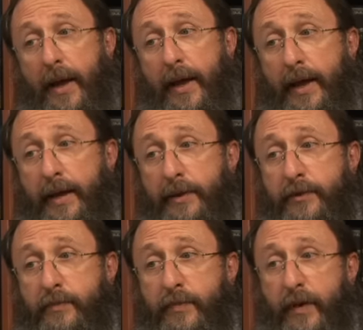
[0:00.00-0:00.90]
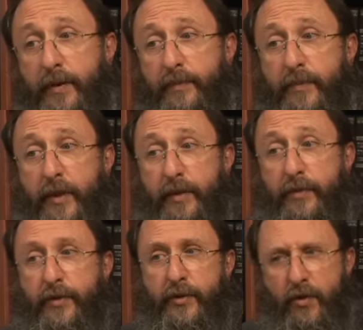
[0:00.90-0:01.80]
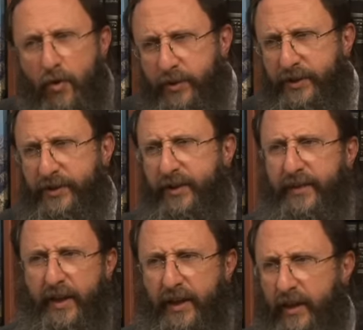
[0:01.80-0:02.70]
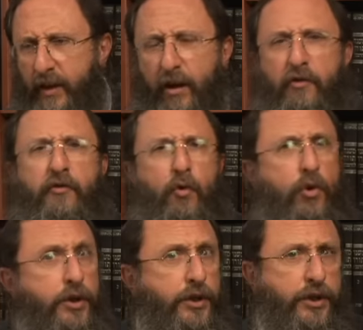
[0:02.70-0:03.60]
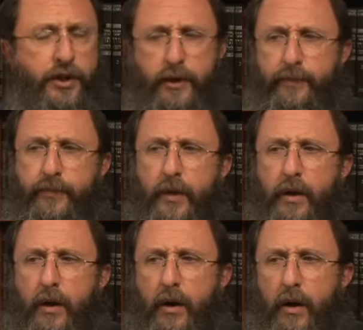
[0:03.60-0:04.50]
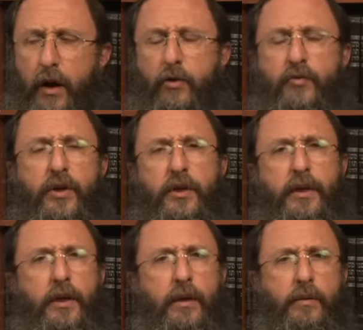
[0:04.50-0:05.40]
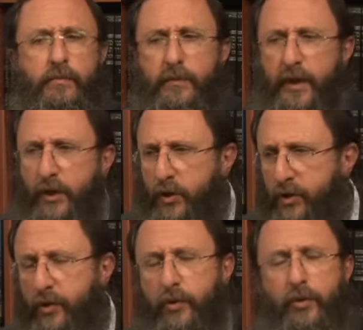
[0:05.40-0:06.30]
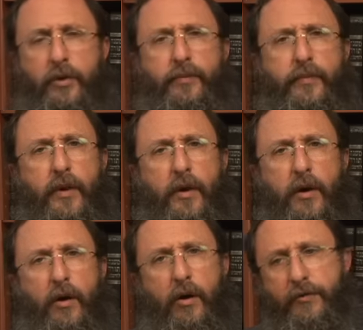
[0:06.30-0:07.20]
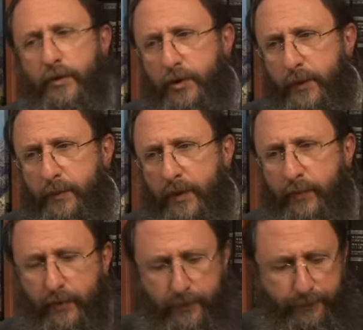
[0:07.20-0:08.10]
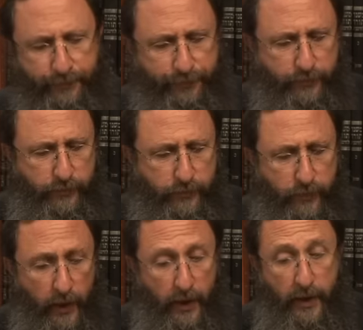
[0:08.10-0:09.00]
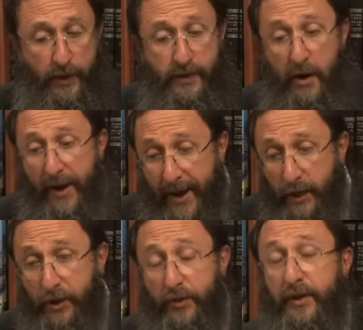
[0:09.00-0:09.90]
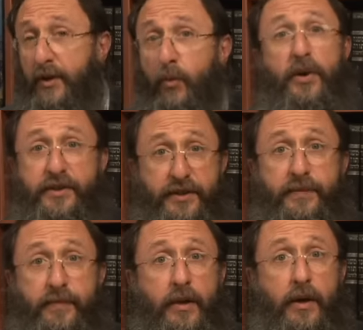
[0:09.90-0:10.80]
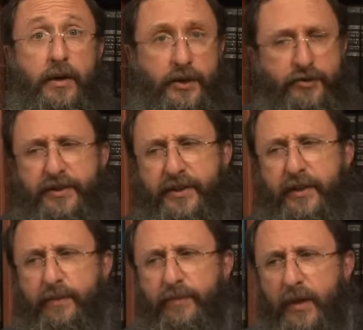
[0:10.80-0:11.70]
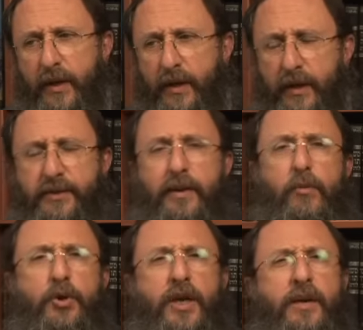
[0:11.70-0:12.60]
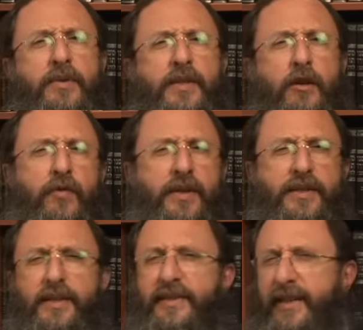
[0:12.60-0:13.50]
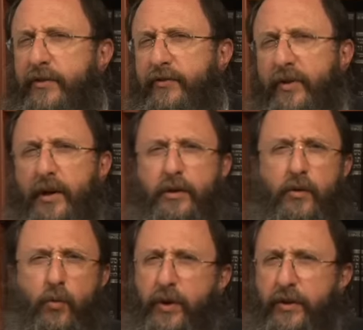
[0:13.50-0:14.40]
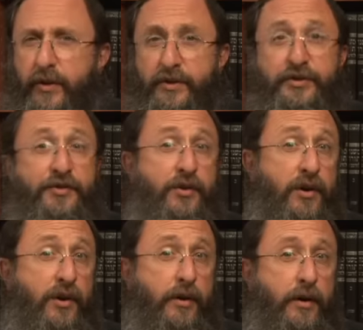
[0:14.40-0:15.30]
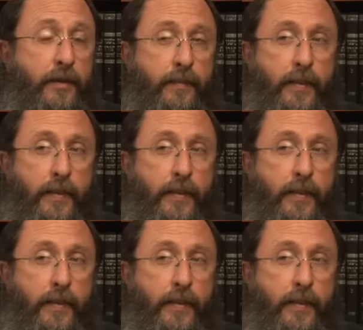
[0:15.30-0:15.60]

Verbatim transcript: And the notes that he forged are really each soul of the Jewish people. Now, actually, what's interesting is that Moshe himself is identified with song.